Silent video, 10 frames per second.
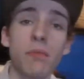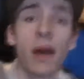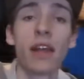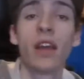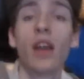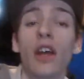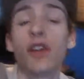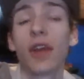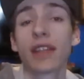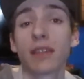But
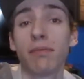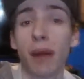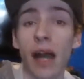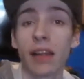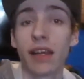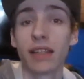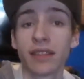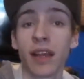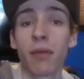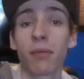you guys can buy
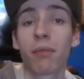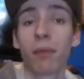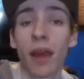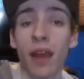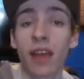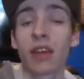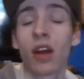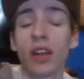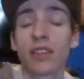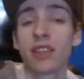lights. And
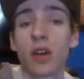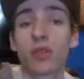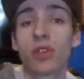honestly though,